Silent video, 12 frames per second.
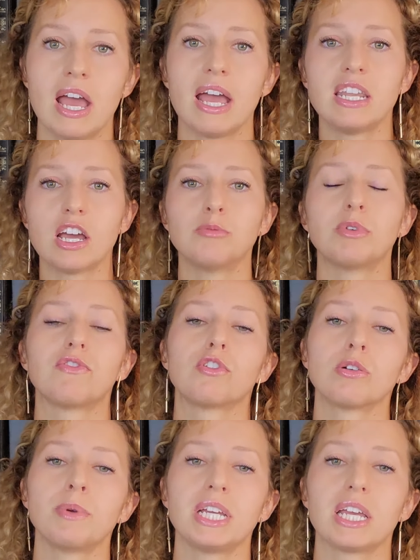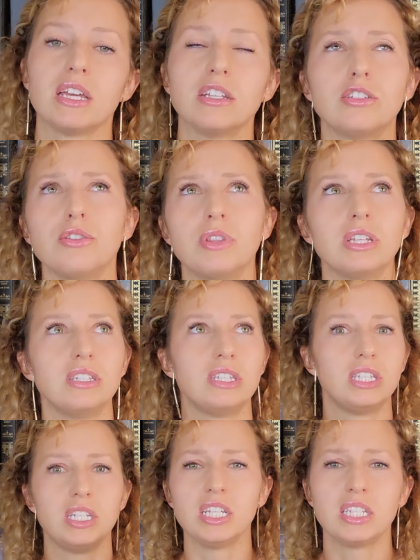And now, before we get into the
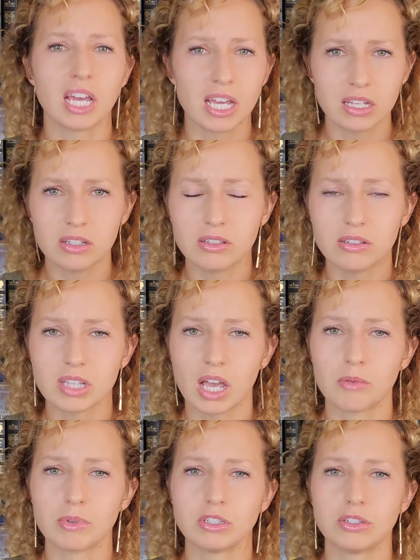details, I want